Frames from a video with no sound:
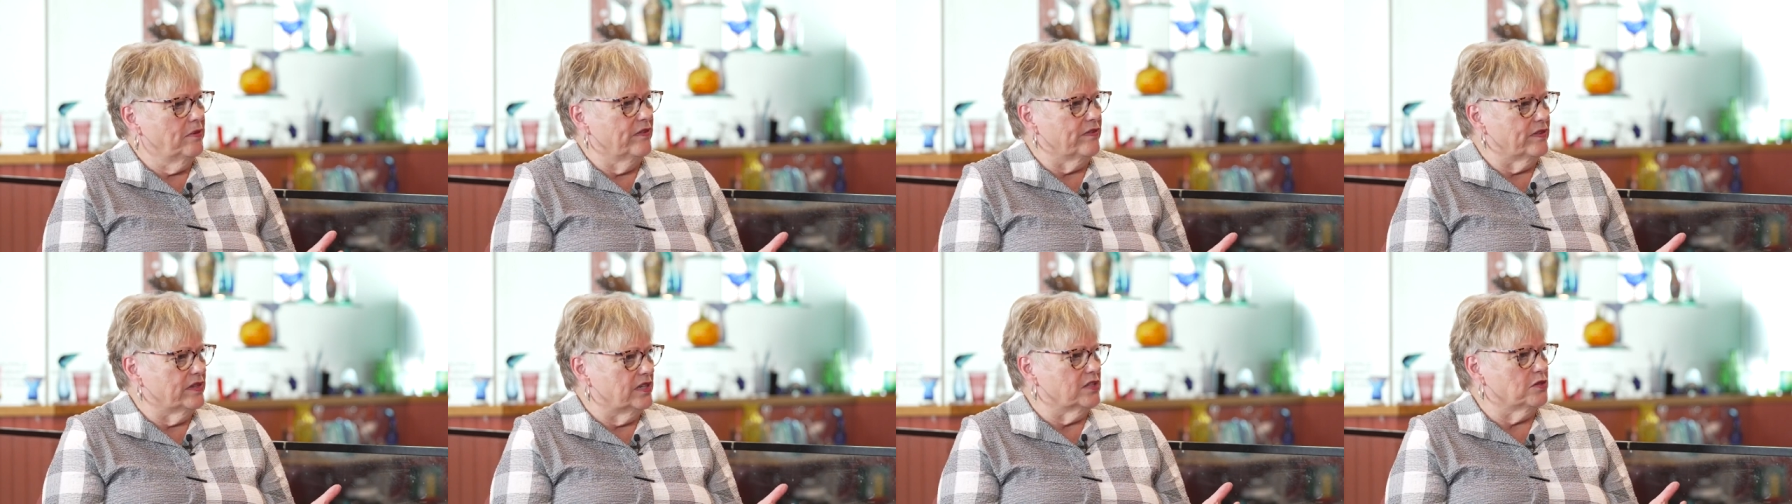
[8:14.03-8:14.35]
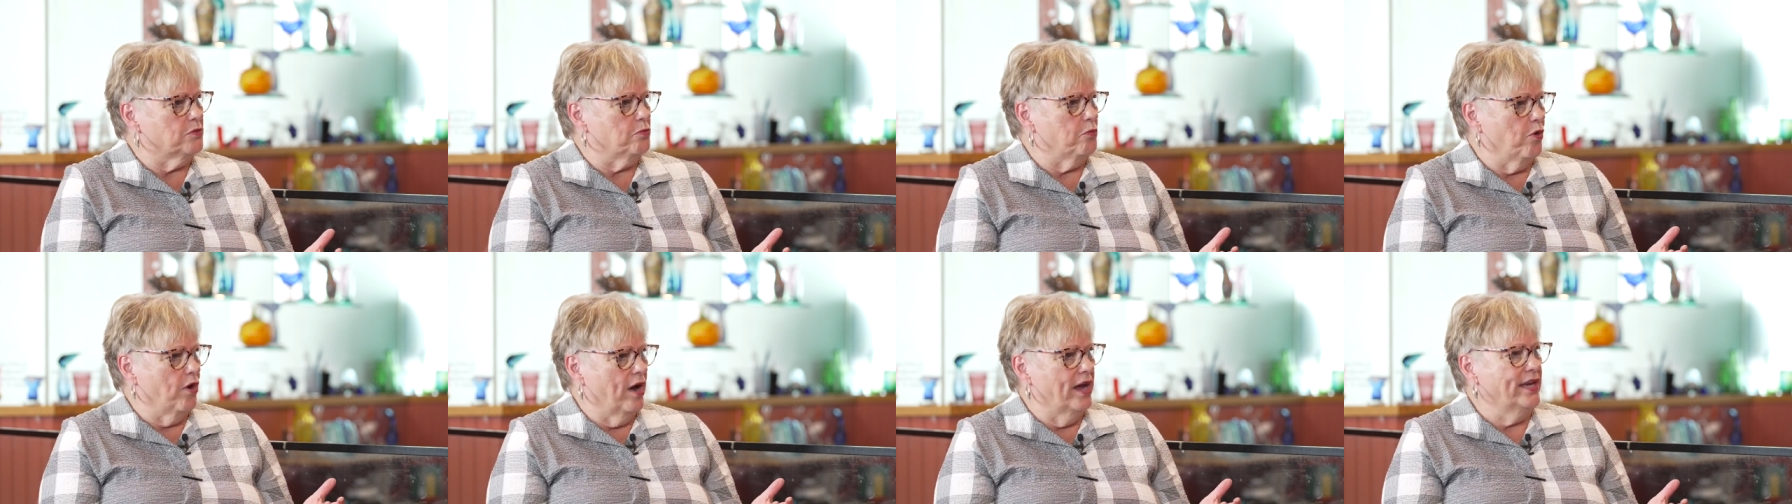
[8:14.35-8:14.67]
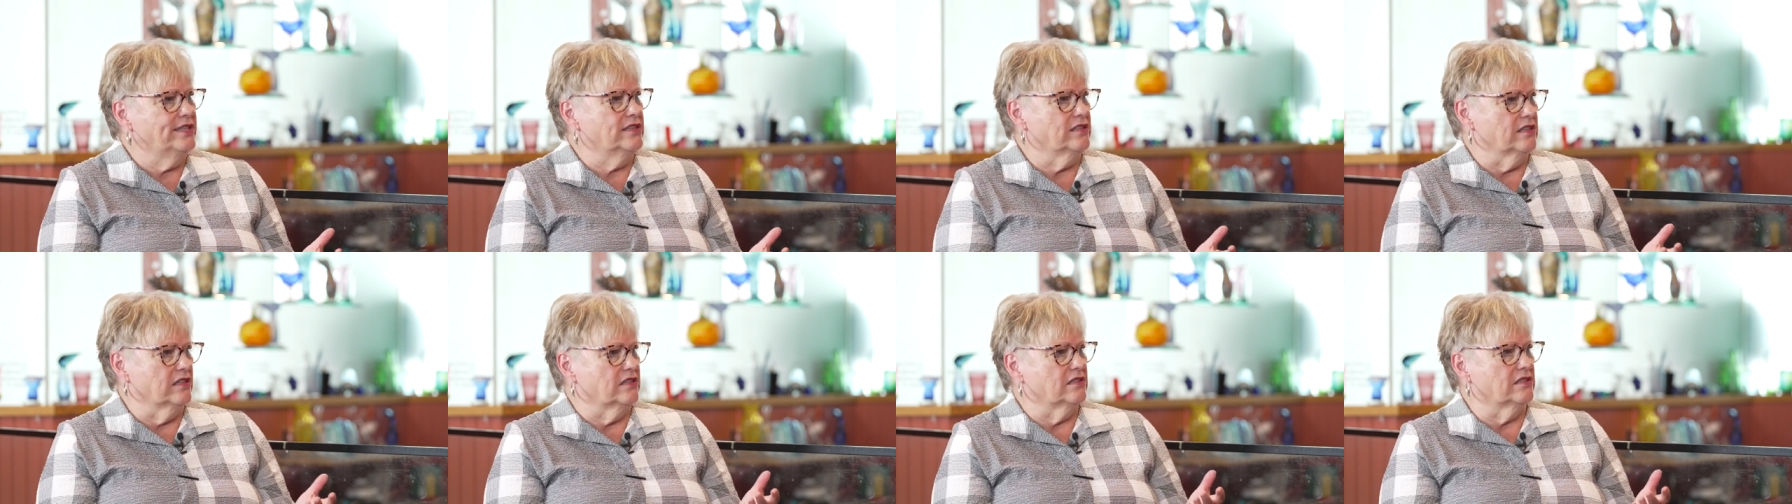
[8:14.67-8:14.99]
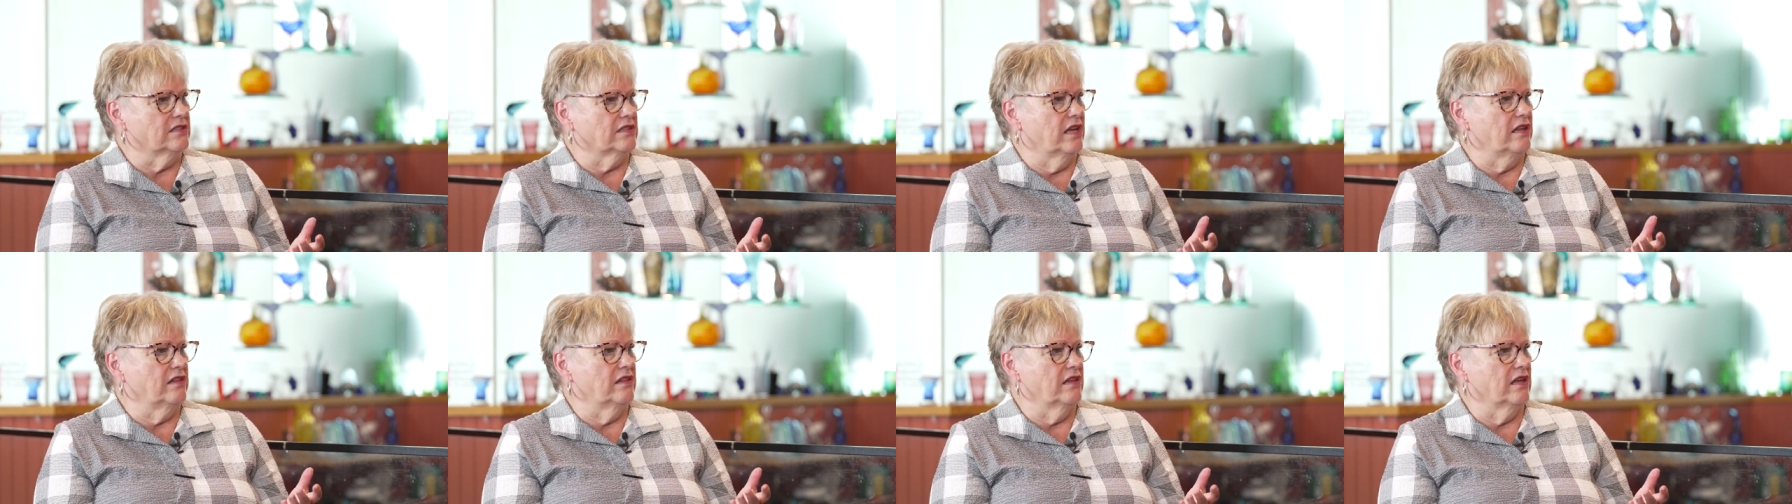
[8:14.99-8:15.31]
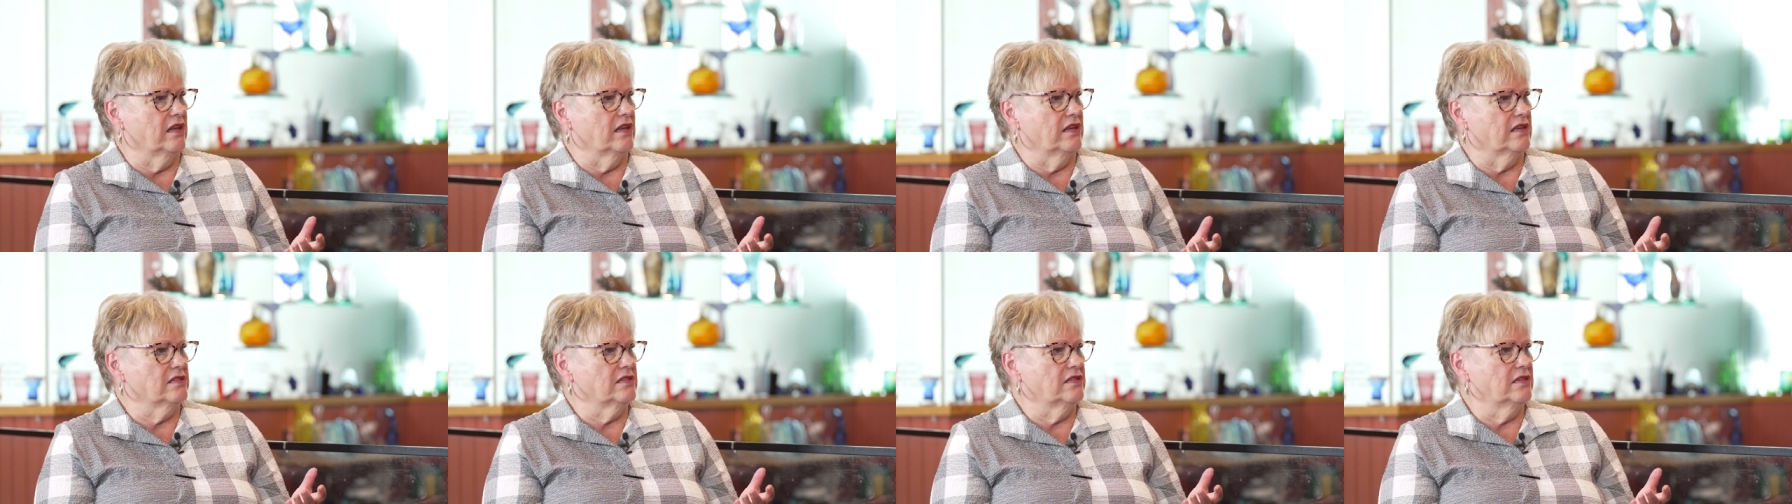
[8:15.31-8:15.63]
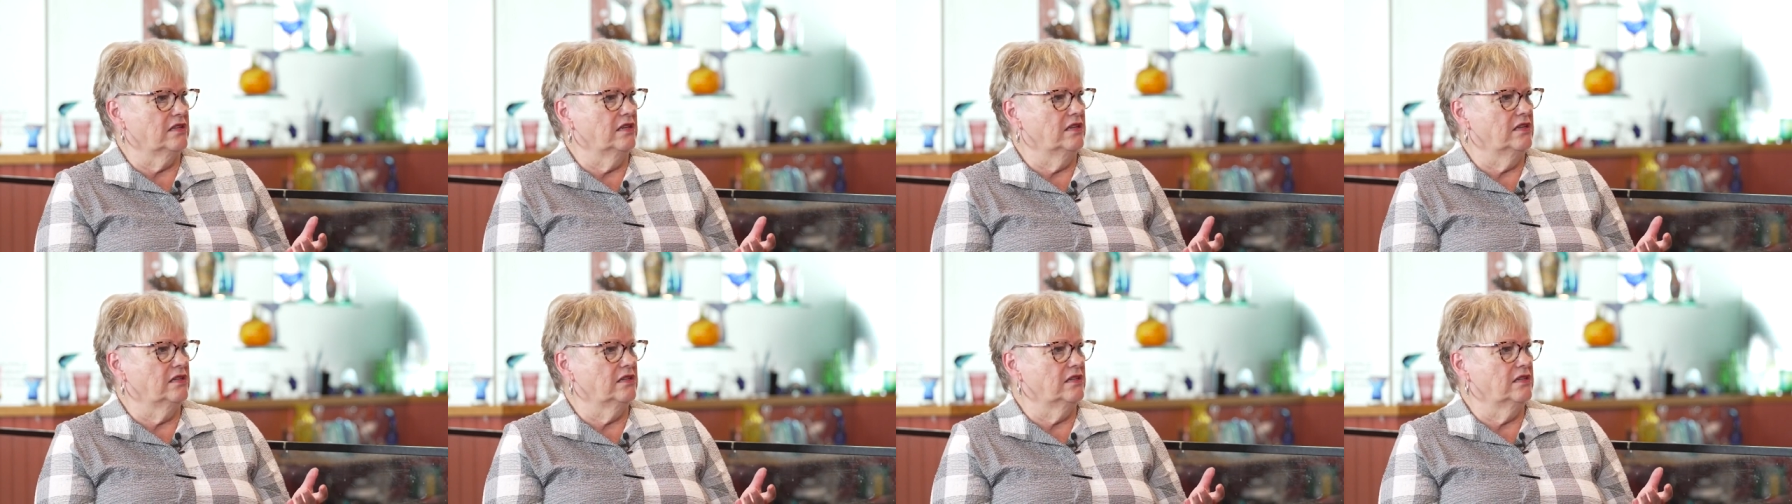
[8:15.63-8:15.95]
of it is priceless, I think,
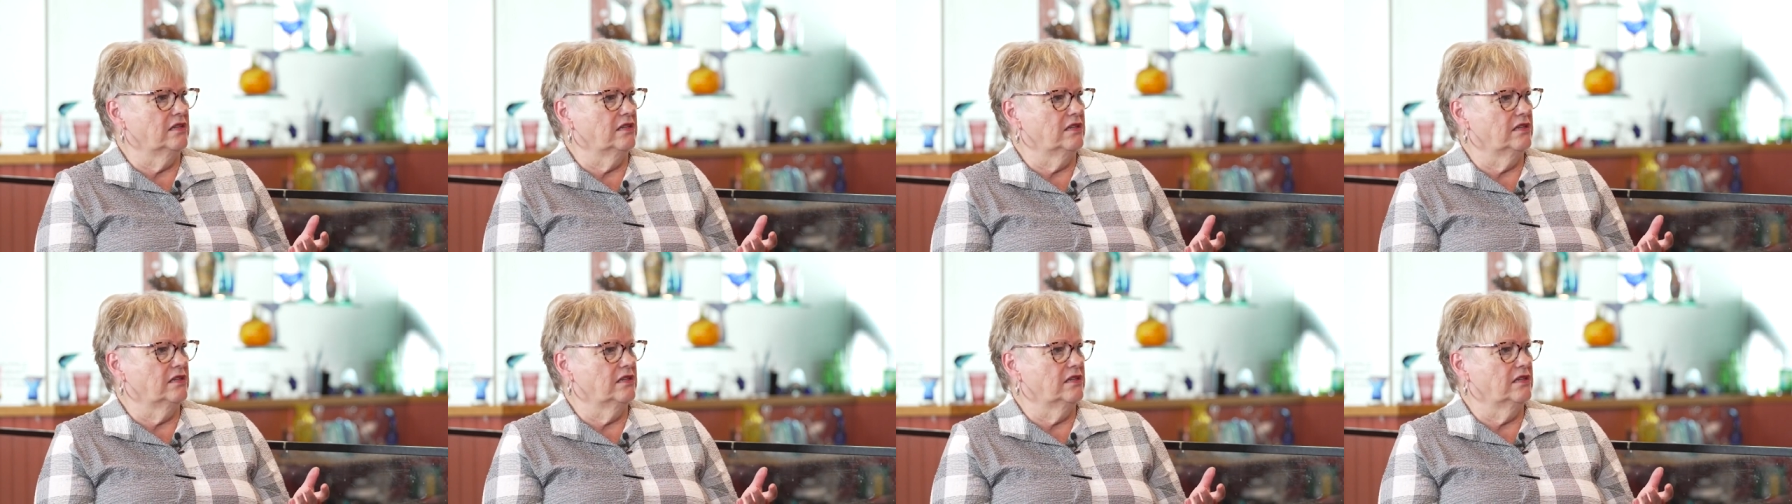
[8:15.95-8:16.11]
isn't it?